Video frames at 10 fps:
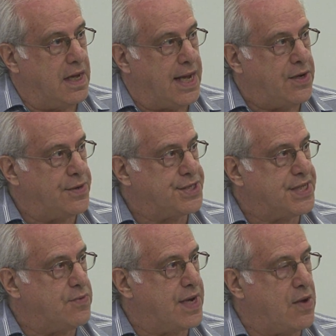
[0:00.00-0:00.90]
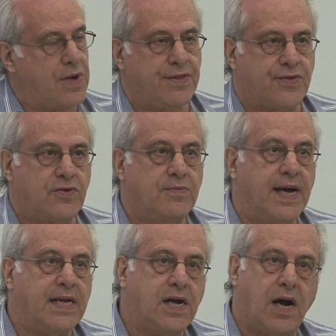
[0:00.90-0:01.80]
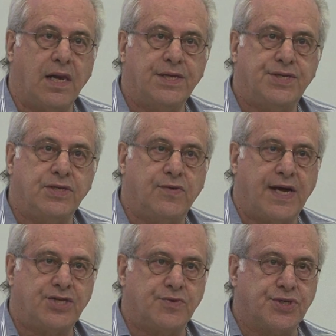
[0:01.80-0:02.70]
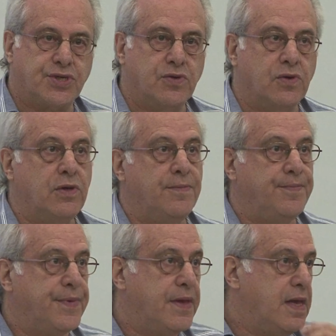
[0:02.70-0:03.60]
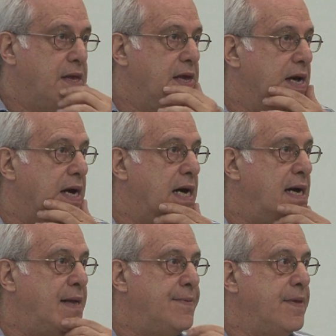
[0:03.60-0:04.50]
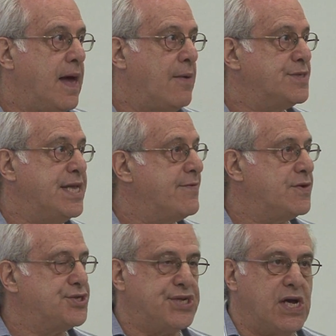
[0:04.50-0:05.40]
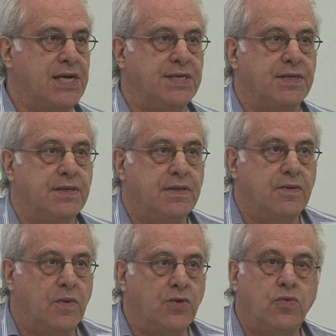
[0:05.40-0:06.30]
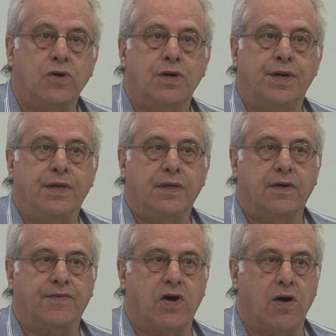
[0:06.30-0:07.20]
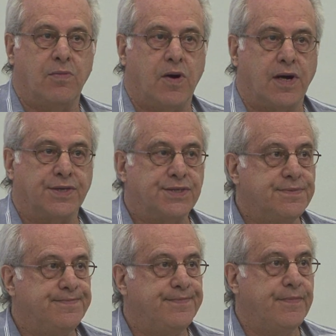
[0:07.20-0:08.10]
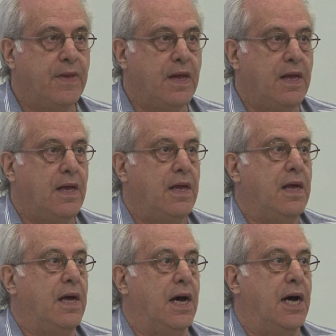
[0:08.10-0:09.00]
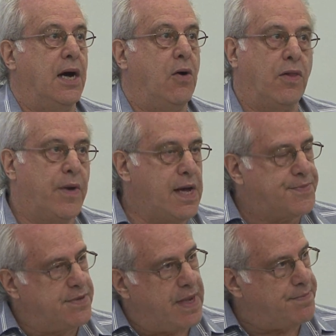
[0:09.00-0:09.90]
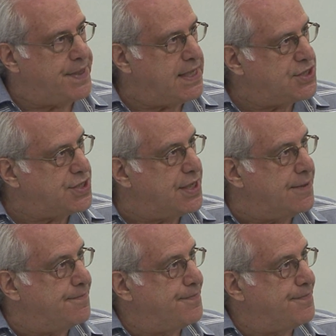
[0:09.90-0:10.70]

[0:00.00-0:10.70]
I noticed that when I went through my college and graduate school, I was never assigned one word of Karl Marx, all the way up to my PhD.